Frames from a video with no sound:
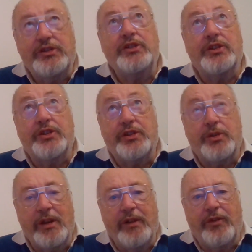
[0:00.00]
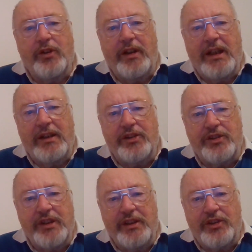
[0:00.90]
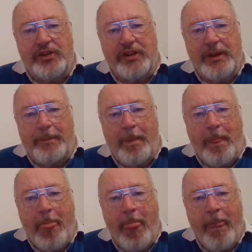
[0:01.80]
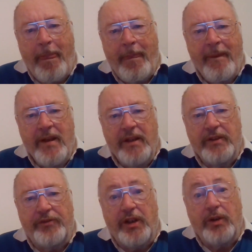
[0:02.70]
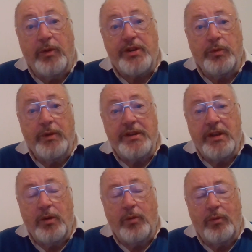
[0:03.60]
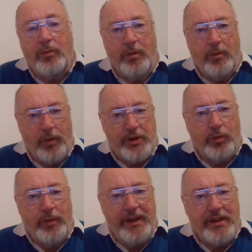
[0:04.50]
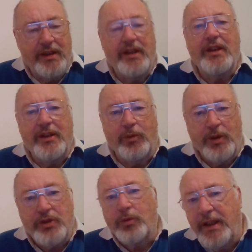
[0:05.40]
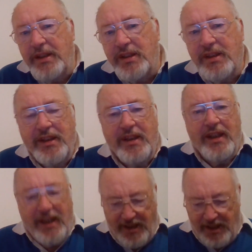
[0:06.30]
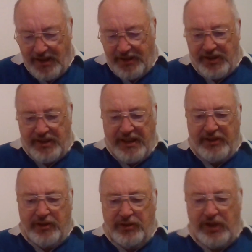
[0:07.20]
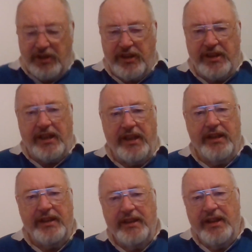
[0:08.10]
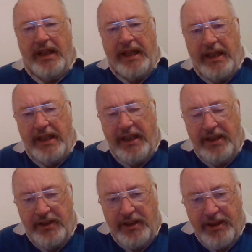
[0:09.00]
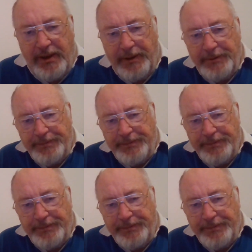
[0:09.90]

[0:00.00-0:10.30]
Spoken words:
just 24 hours since the final whistle went. The whistle went at St Andrews yesterday. And